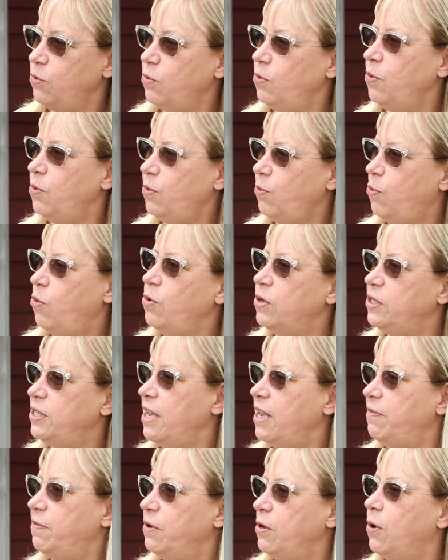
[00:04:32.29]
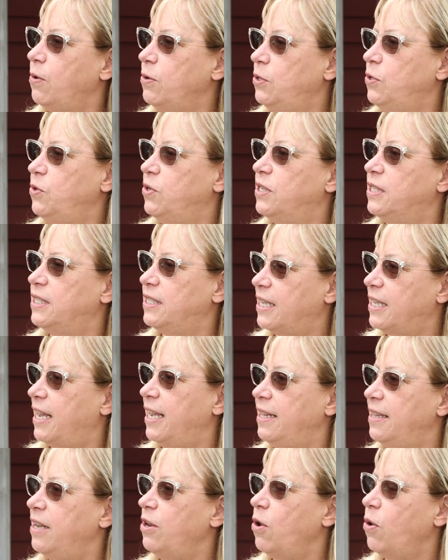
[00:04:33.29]
Who, who does he have to go to to
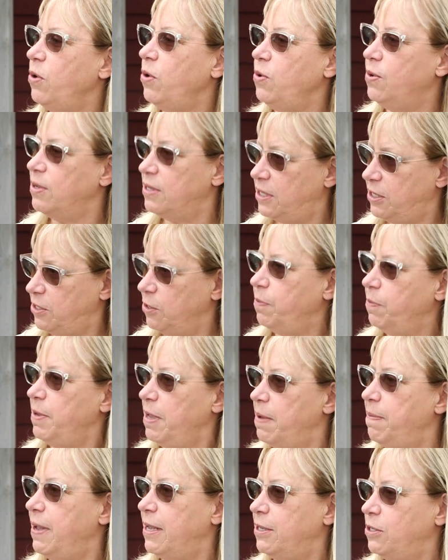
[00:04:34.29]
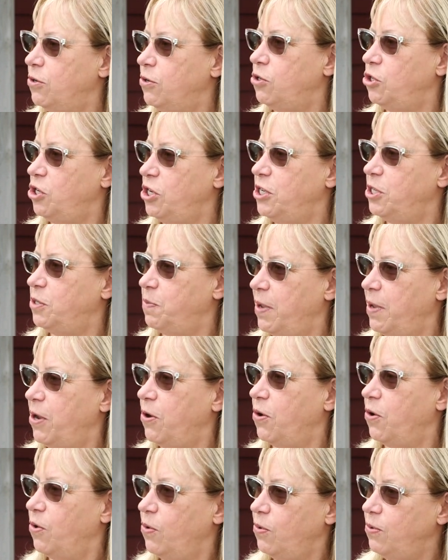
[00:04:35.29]
decide that, oh, you can still be a master
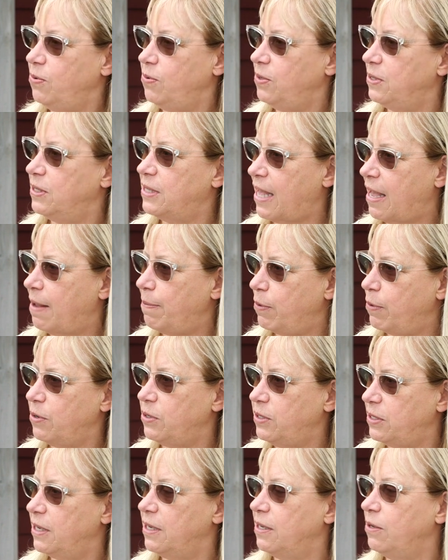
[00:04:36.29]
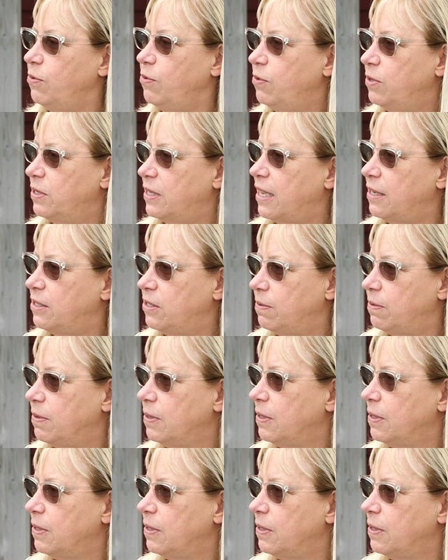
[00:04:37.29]
cheesemaker? Who is that person? Who is that?